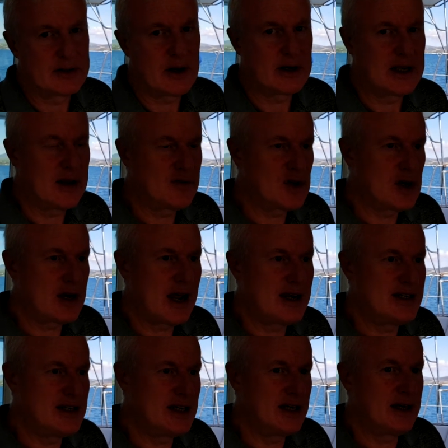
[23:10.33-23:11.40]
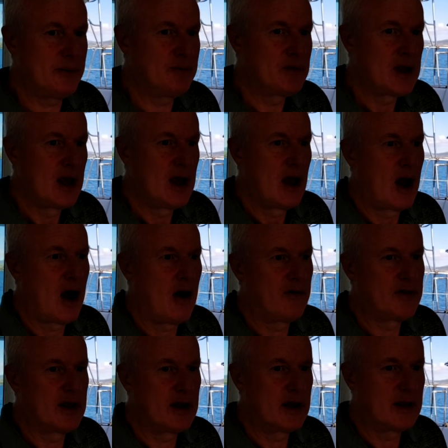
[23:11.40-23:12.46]
So it gives you an idea
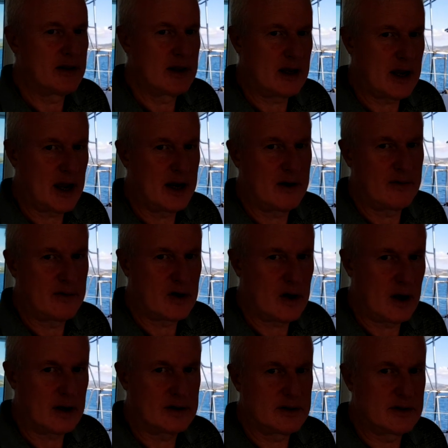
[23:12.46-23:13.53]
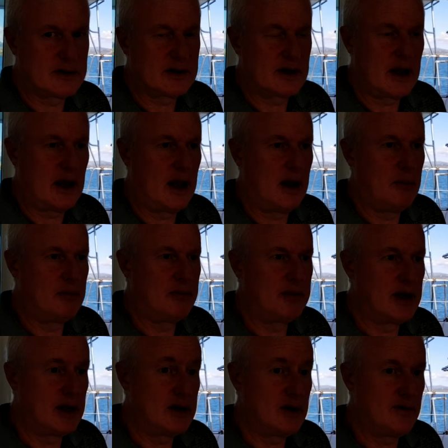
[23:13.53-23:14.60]
of the, the kind of costs um,
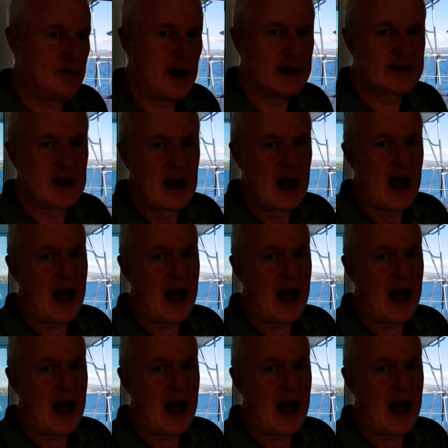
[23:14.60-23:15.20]
that you face.